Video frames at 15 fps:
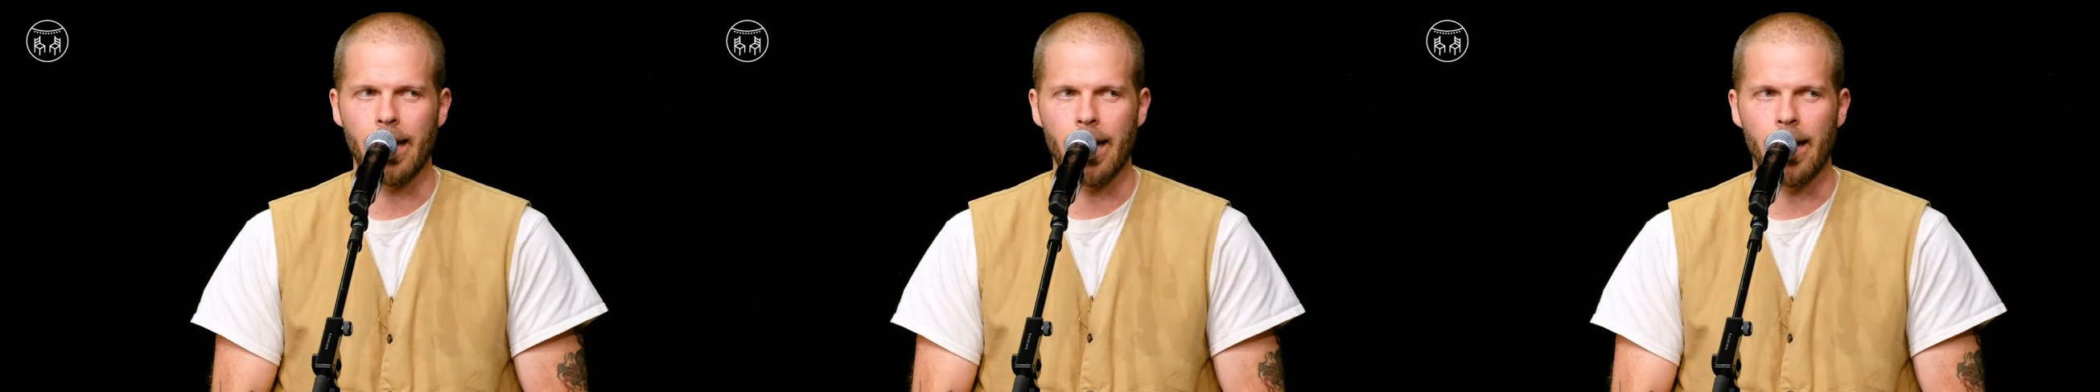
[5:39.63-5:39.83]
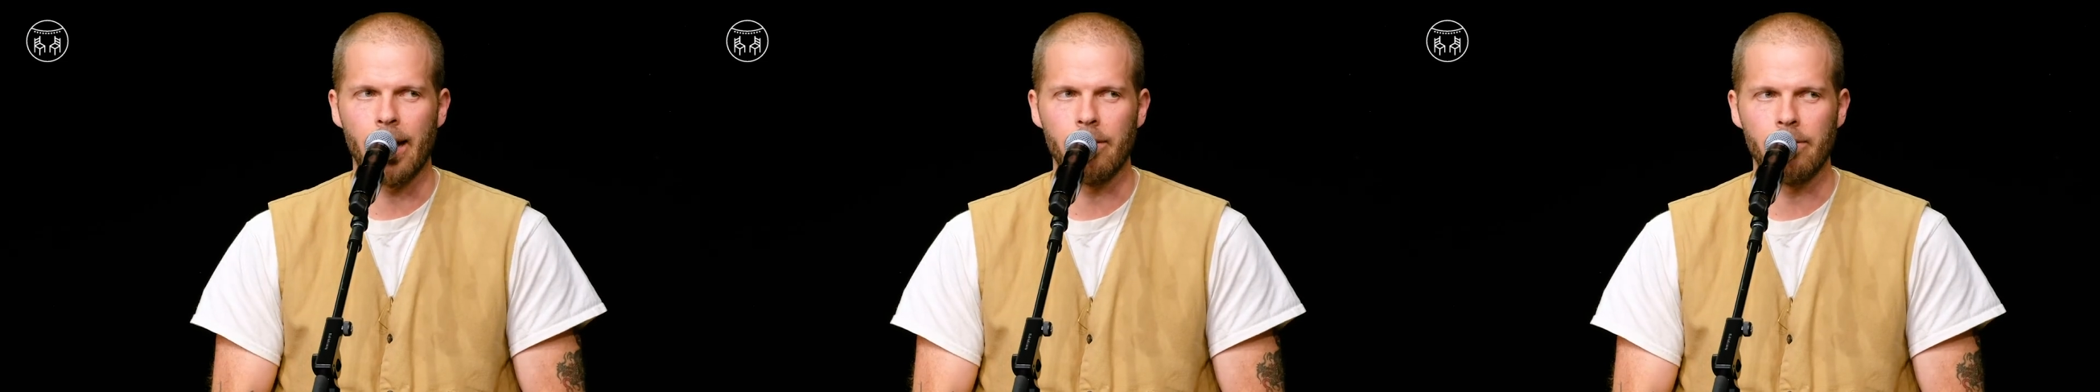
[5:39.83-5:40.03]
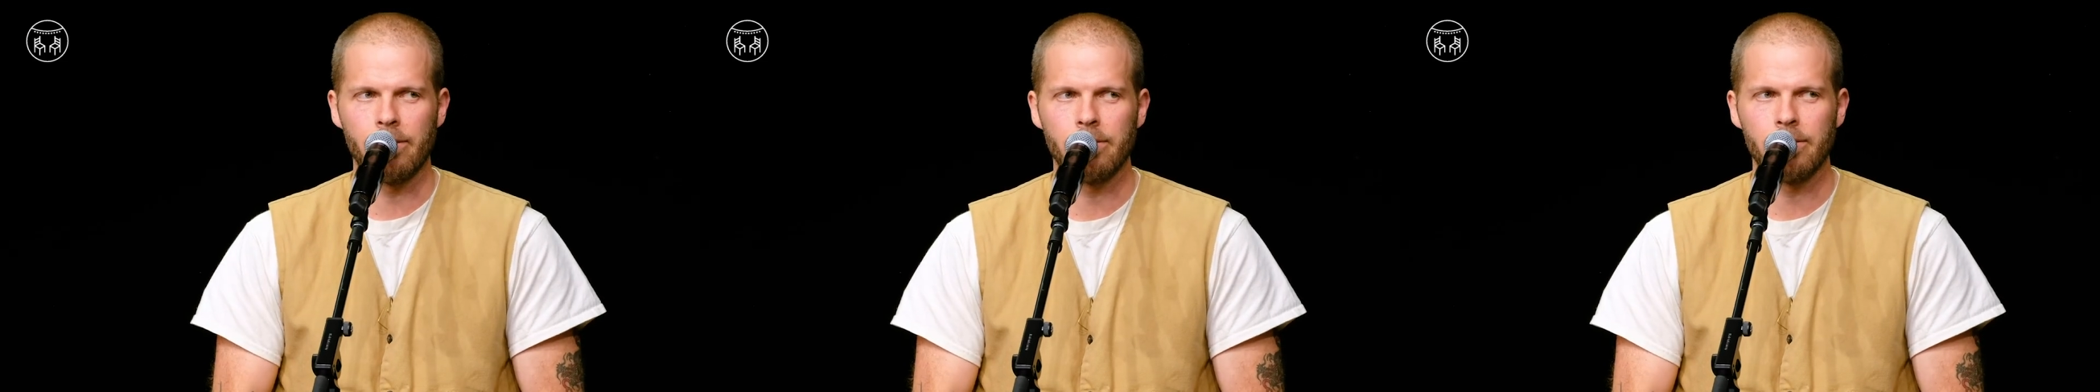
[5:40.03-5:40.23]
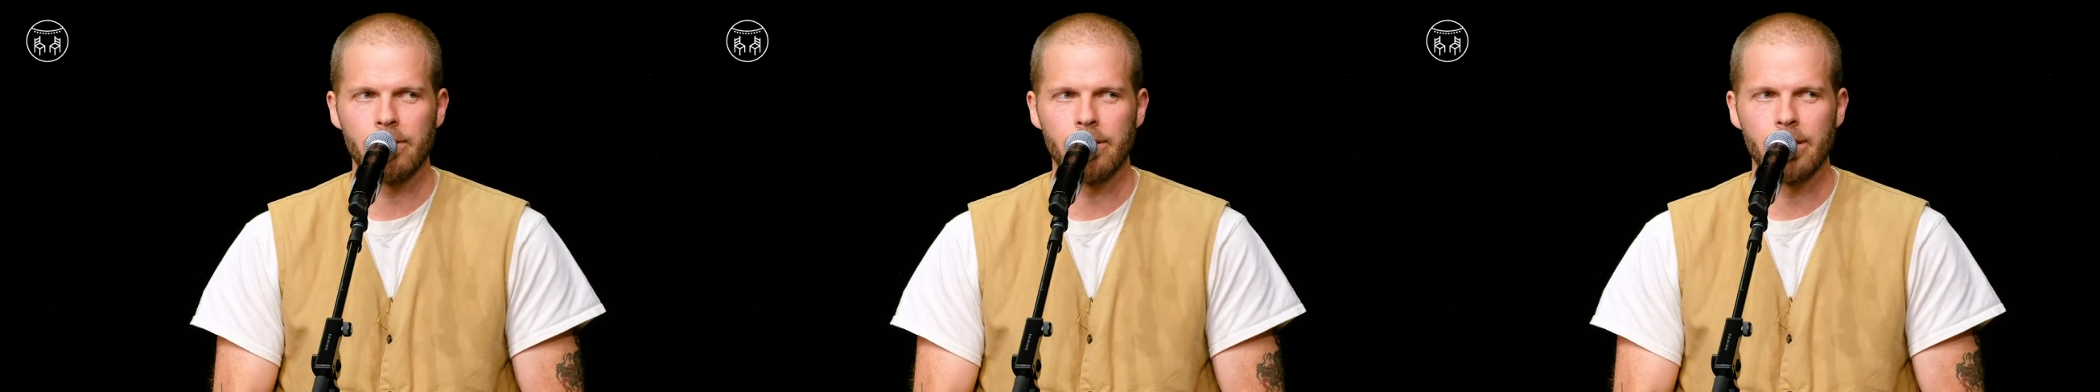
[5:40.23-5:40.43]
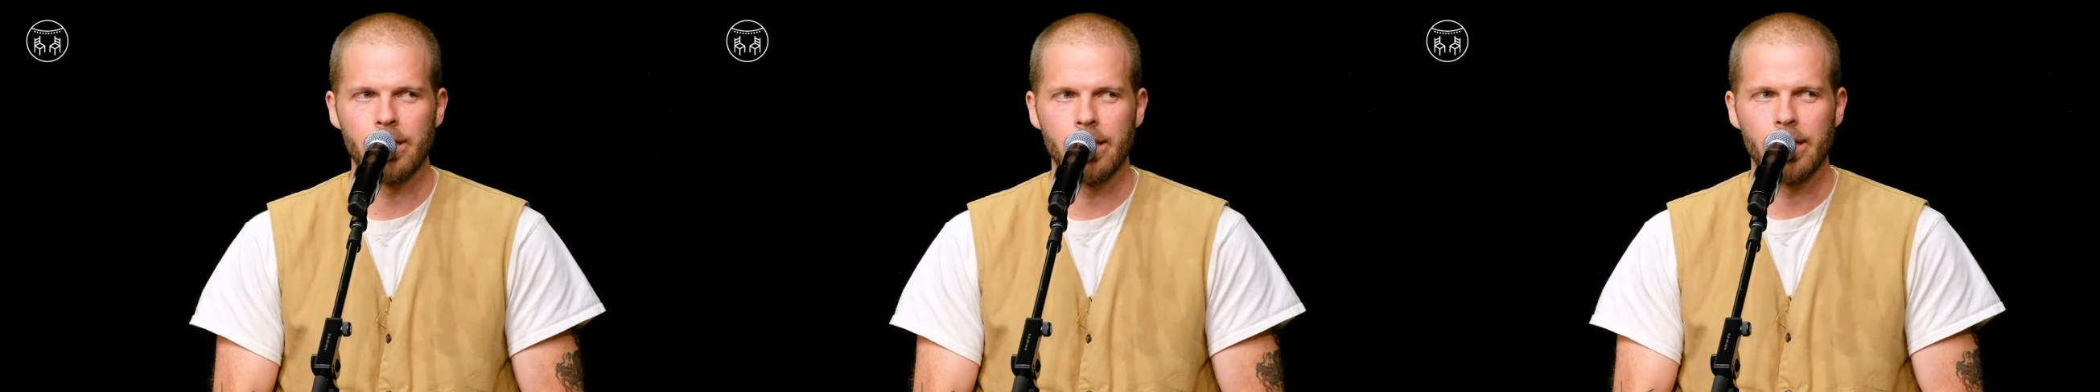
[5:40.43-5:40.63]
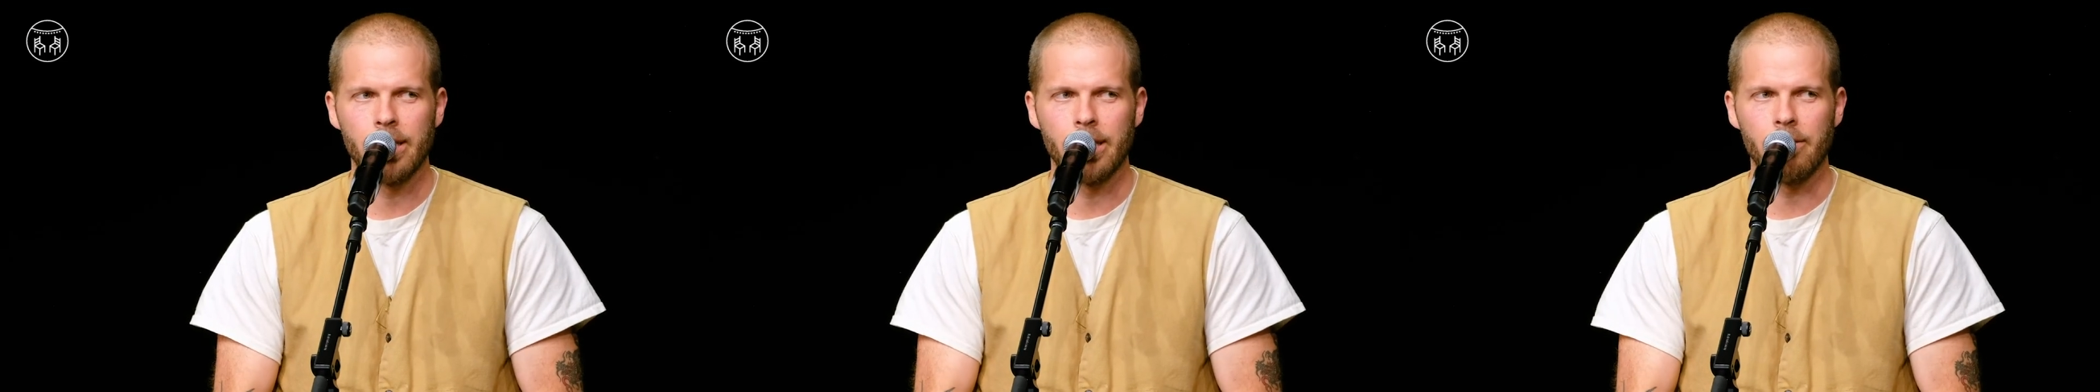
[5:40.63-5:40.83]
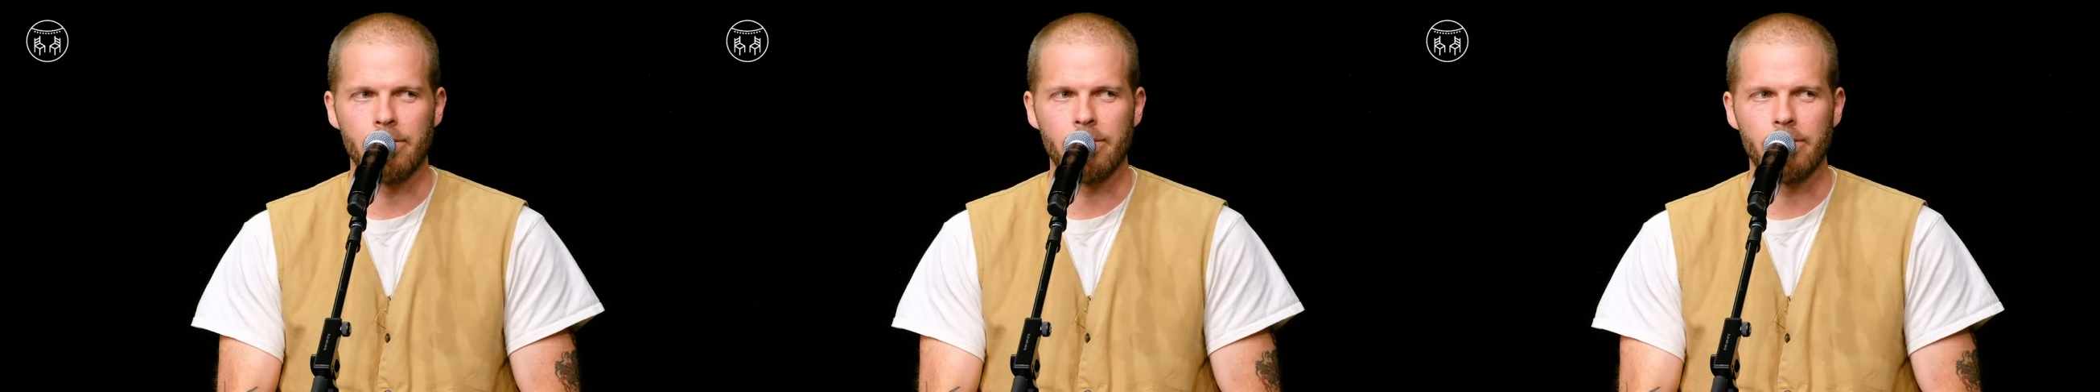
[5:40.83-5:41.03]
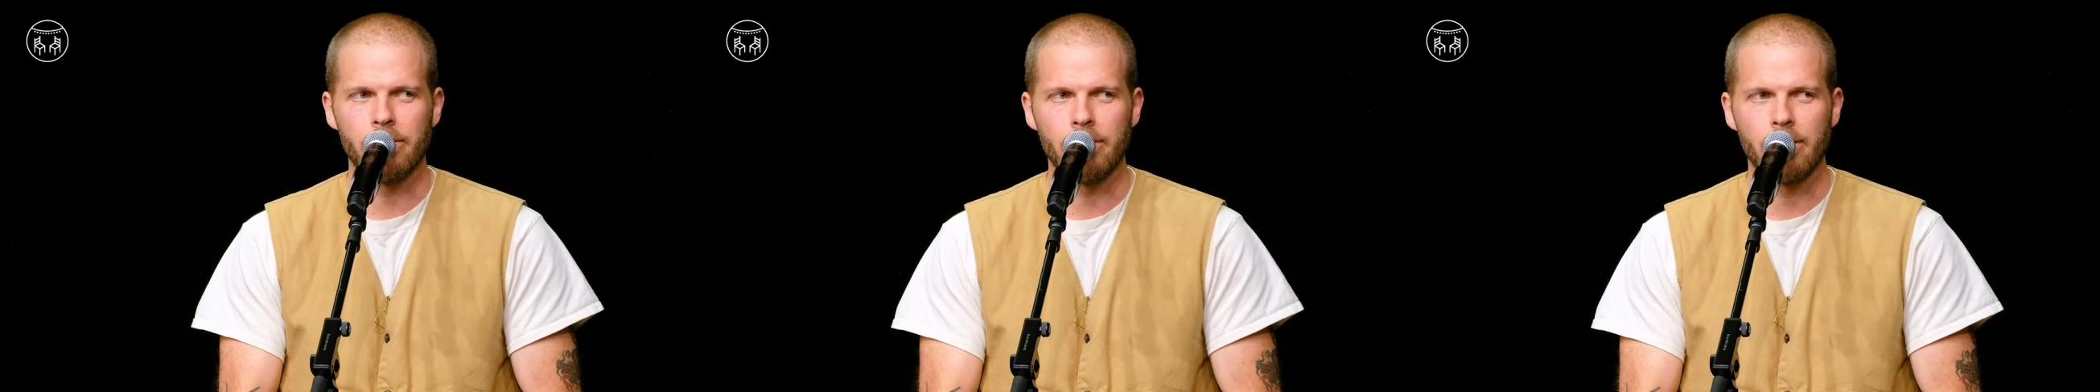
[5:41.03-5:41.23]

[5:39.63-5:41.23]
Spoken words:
have, if